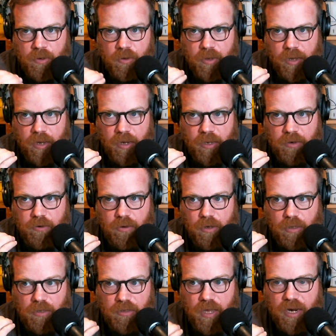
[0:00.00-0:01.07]
And
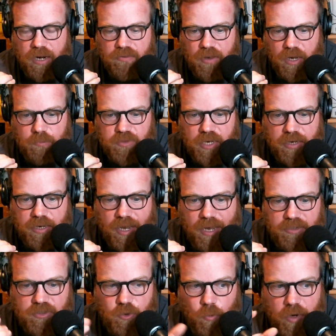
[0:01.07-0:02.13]
a lot of times I
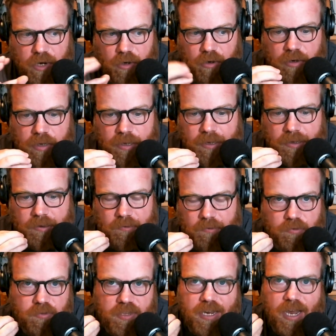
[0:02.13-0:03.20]
got to where
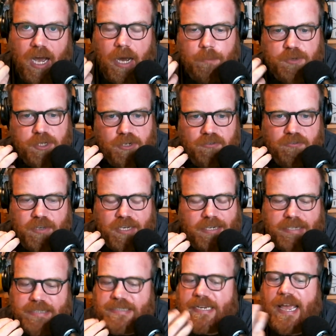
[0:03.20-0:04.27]
the option of
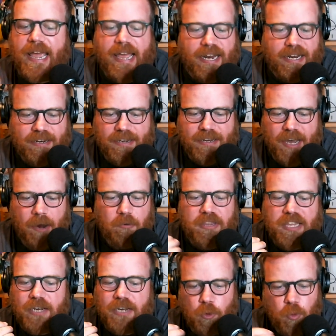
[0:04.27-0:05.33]
10, I would
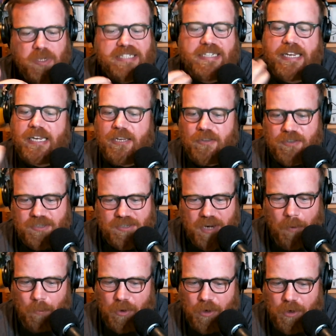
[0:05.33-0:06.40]
think of a ridiculous
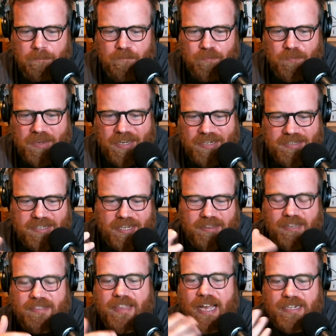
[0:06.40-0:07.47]
number and say
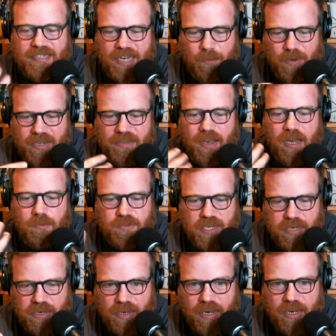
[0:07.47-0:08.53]
that that's how many times
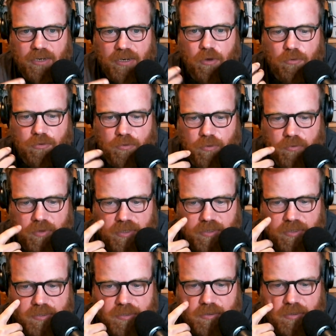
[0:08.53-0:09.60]
I, I go through
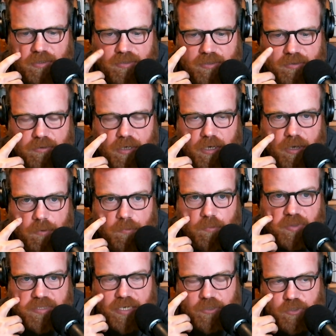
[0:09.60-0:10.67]
this, this uh,
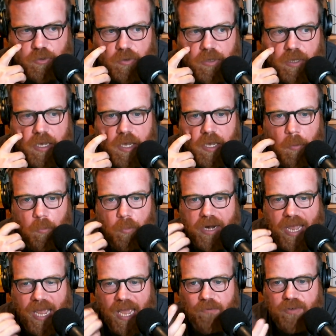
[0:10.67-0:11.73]
potential. But
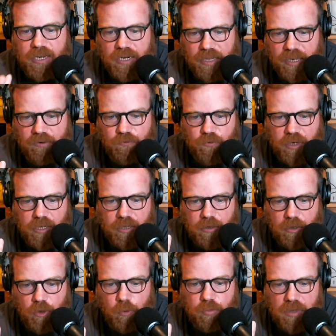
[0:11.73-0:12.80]
having an infinite
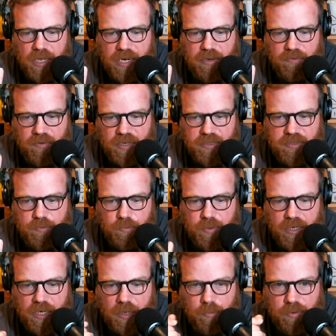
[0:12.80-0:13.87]
loop like this and
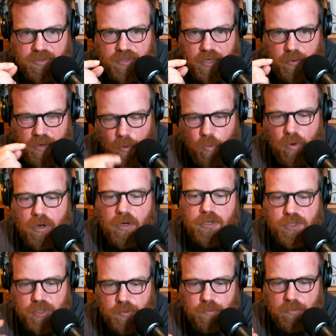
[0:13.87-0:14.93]
being able to say, okay, we're going to just,